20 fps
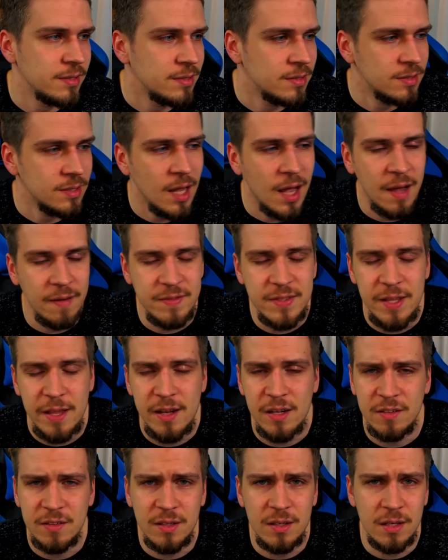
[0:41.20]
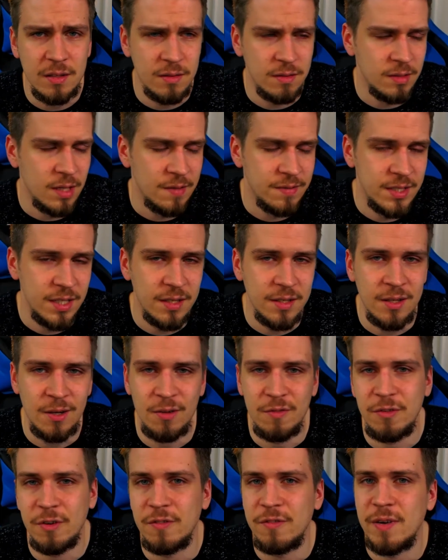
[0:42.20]
I've seen it going
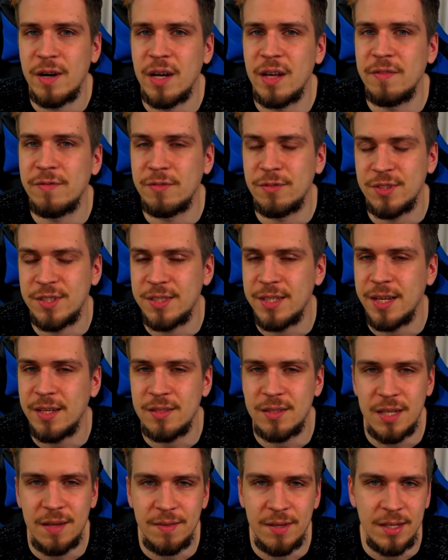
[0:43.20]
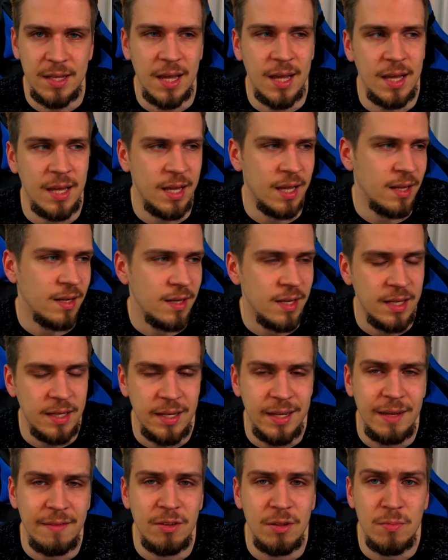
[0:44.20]
for 5, for 6, 7K and
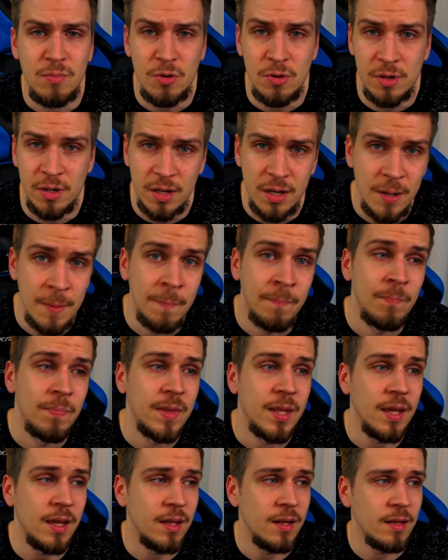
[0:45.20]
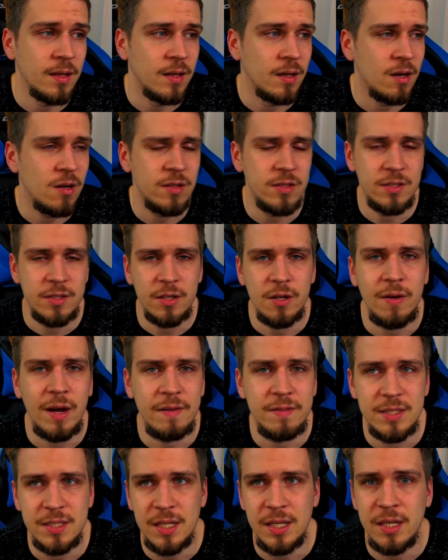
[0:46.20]
even more. And also I've
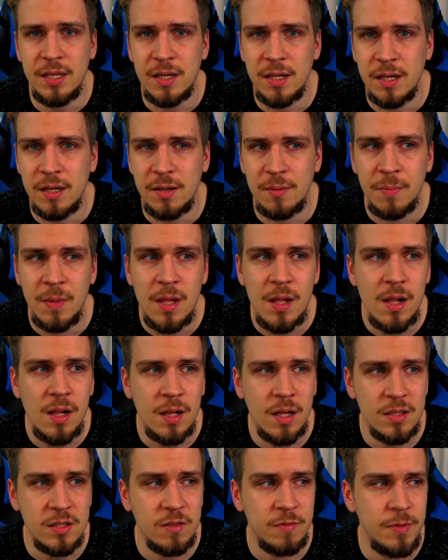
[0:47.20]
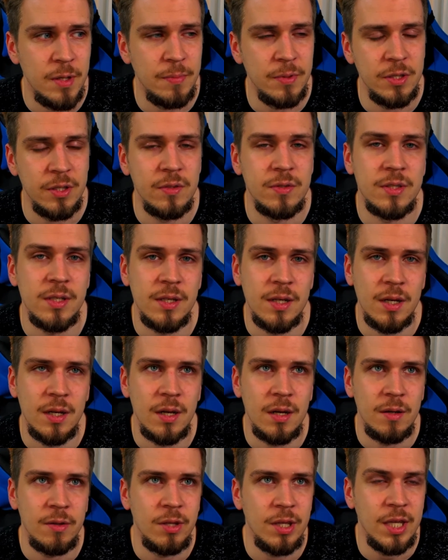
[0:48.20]
seen lots of people using
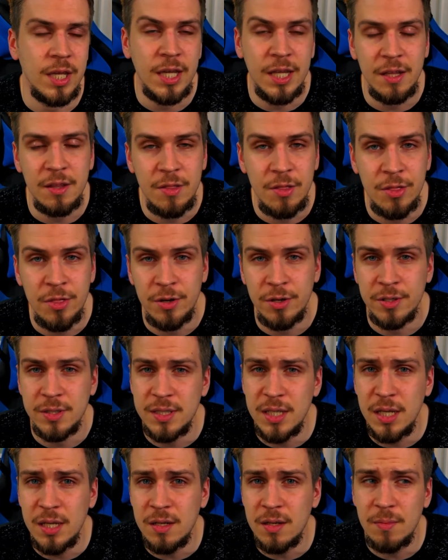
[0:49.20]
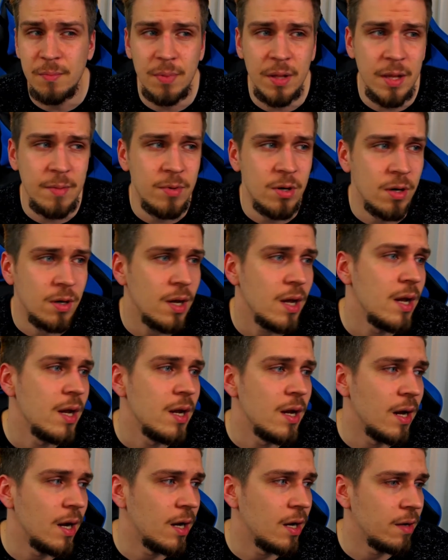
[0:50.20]
Heat 13 playbook
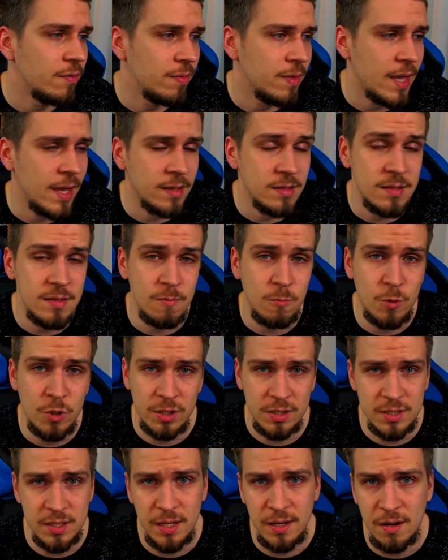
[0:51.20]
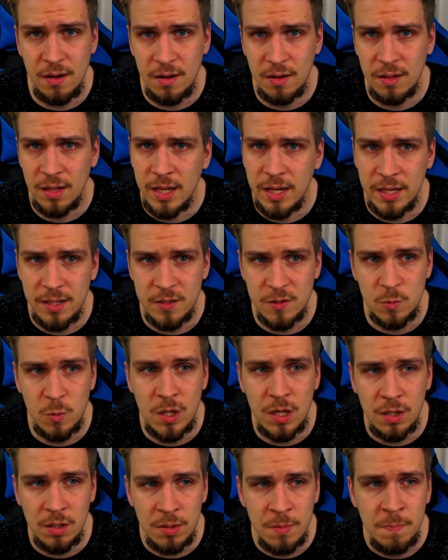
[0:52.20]
that works in online as
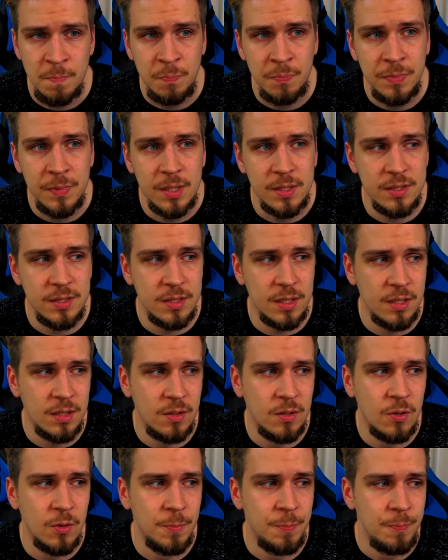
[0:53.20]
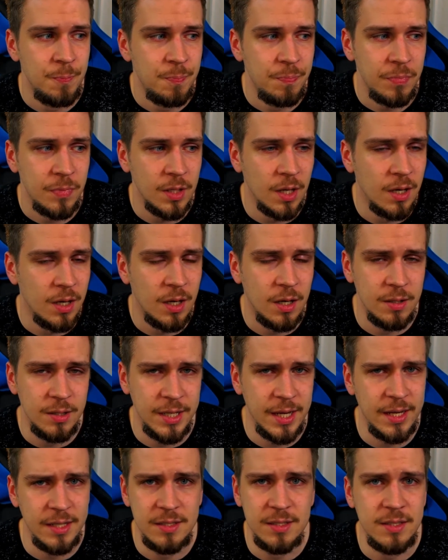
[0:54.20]
well. So
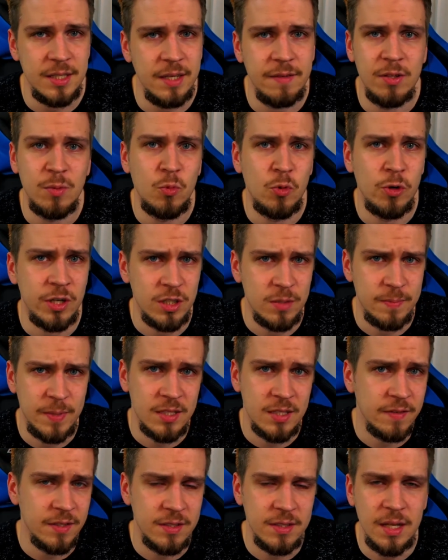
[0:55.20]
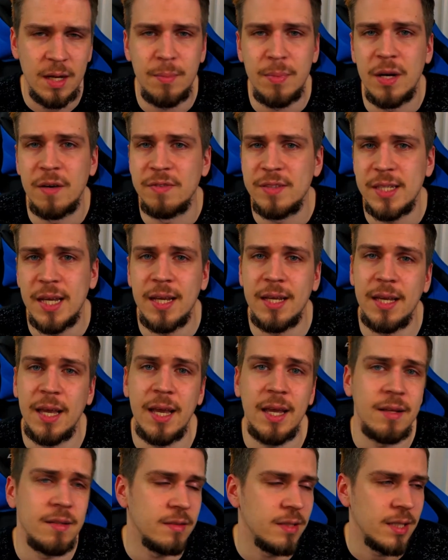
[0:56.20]
yeah, it's even more expensive. It's above
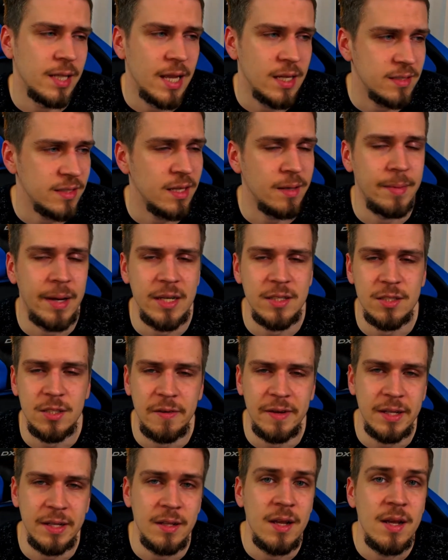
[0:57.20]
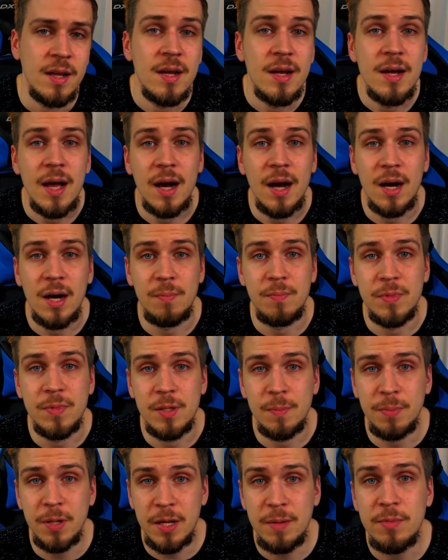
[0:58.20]
10K the last time I saw it.
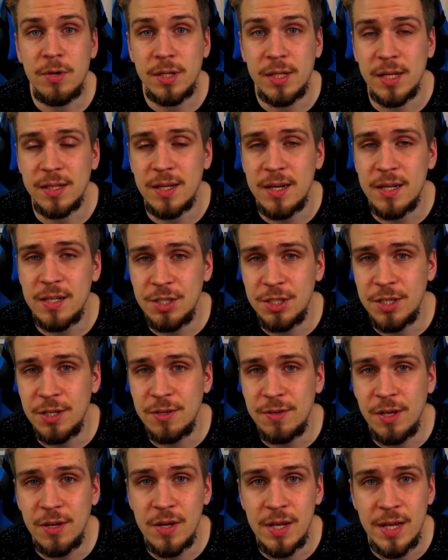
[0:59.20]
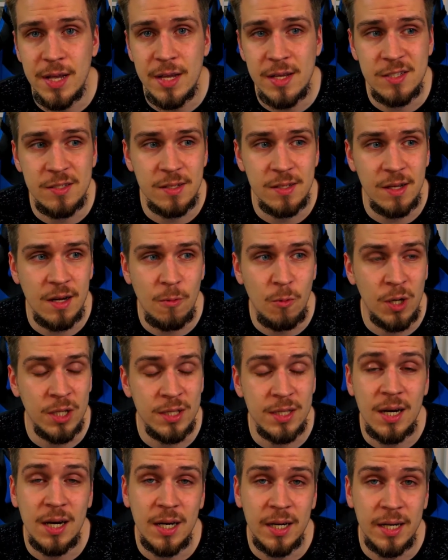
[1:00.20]
The playbook that I'll show you is
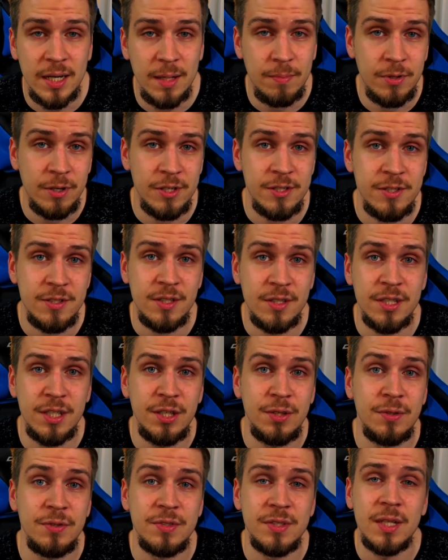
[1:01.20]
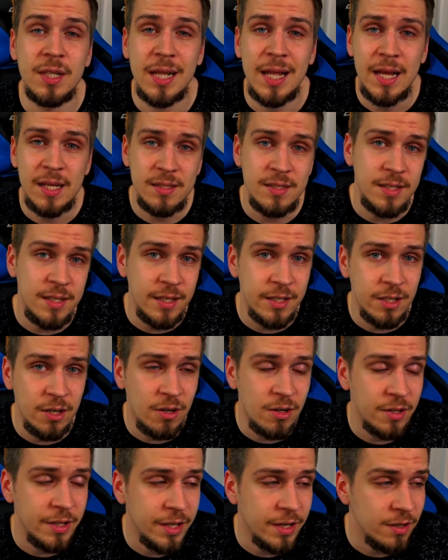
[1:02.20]
what I personally used last year
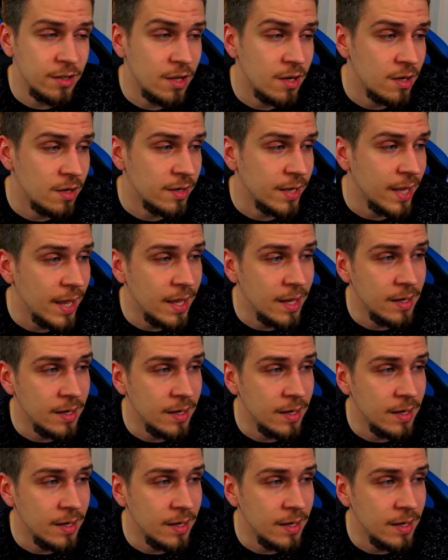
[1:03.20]
all year long, and